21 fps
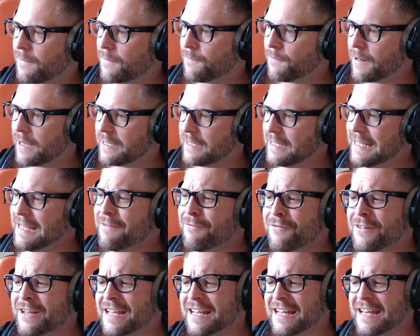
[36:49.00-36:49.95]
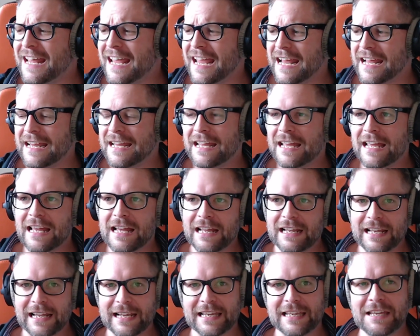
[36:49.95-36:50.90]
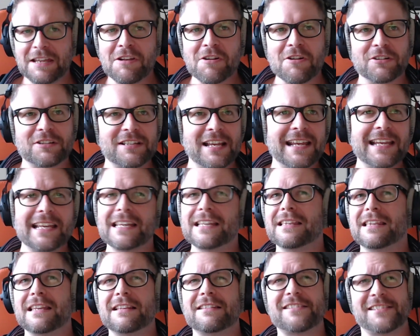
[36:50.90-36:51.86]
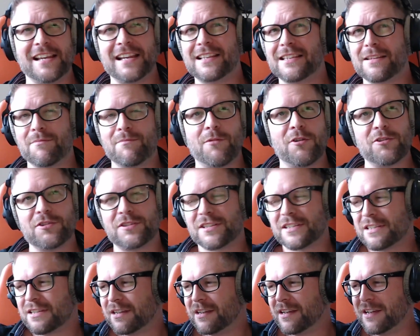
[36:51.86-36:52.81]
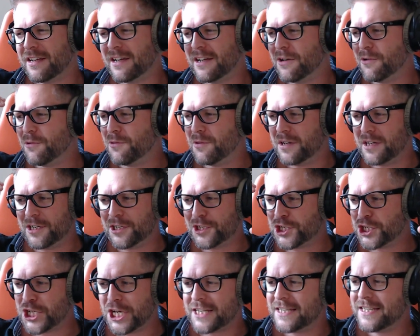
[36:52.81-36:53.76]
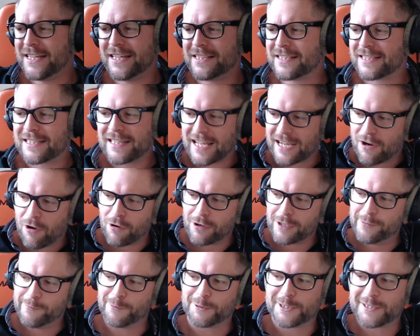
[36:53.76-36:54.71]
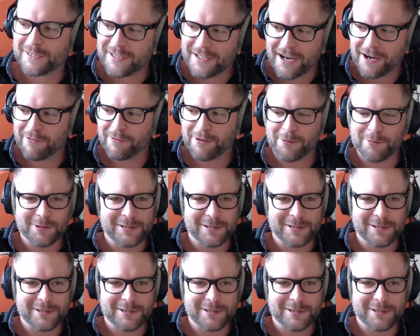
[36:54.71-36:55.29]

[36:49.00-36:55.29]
Right? Even in a, like, you know, take the most shittiest, like, Hollywood scenario.